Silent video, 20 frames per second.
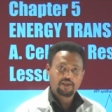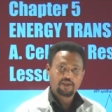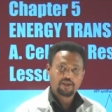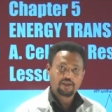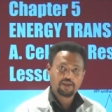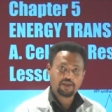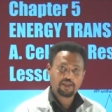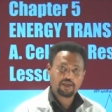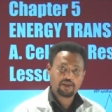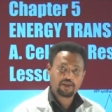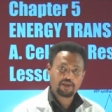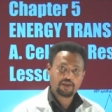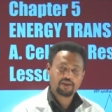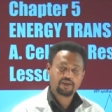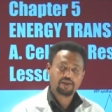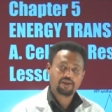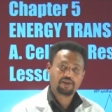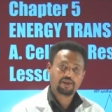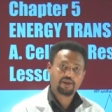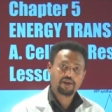link
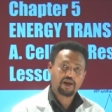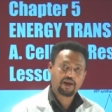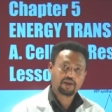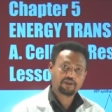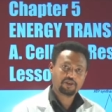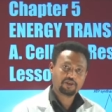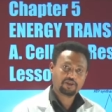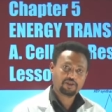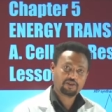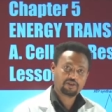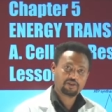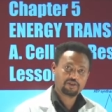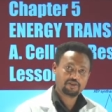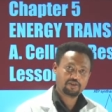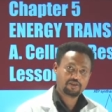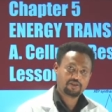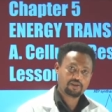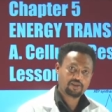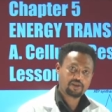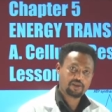reaction,
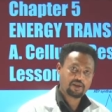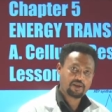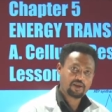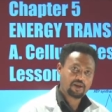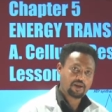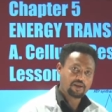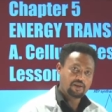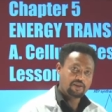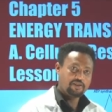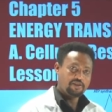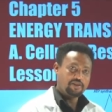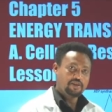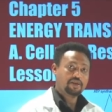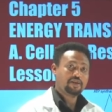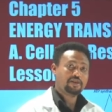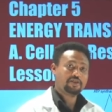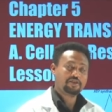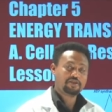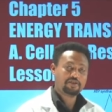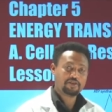and the
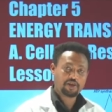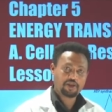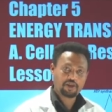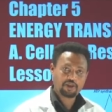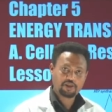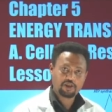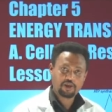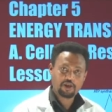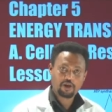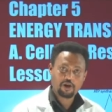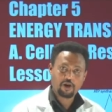third stage